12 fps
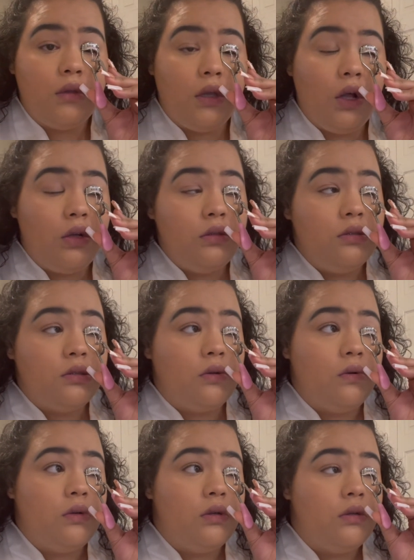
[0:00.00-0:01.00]
Old
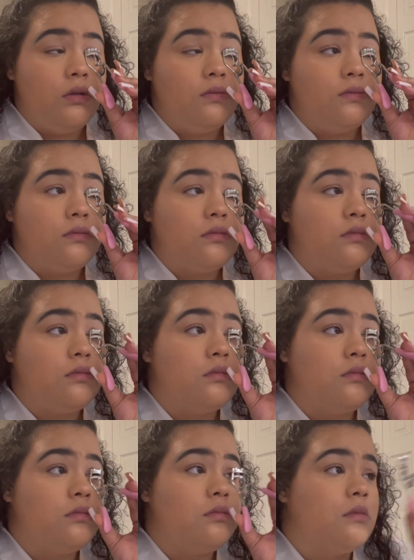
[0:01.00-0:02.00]
school,
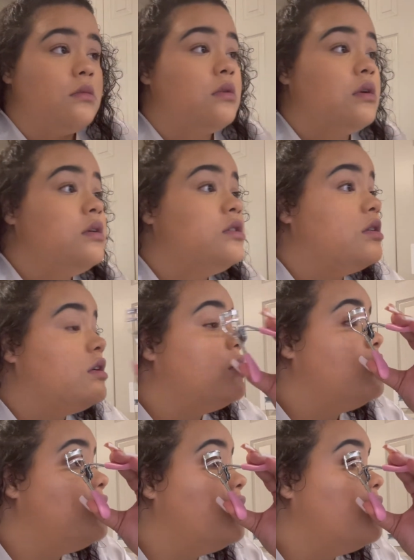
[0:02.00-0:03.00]
because your girl
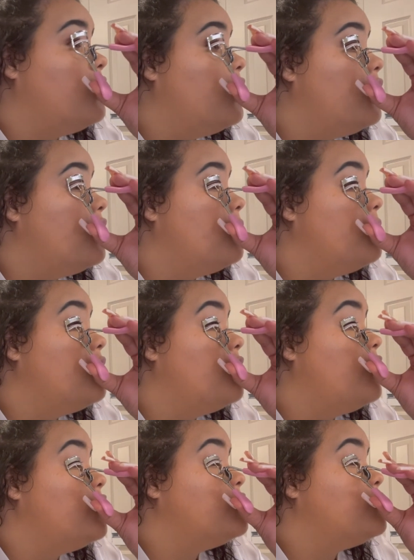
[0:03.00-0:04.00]
don't know how to put
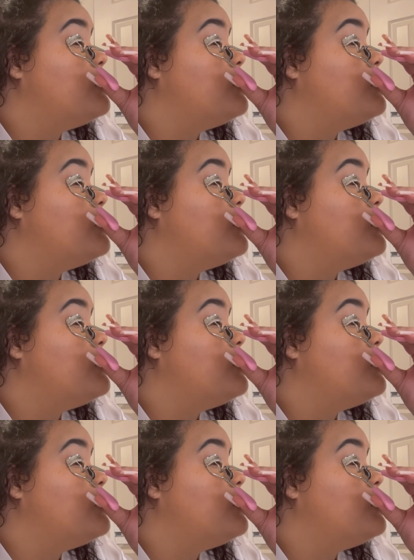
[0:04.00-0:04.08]
lashes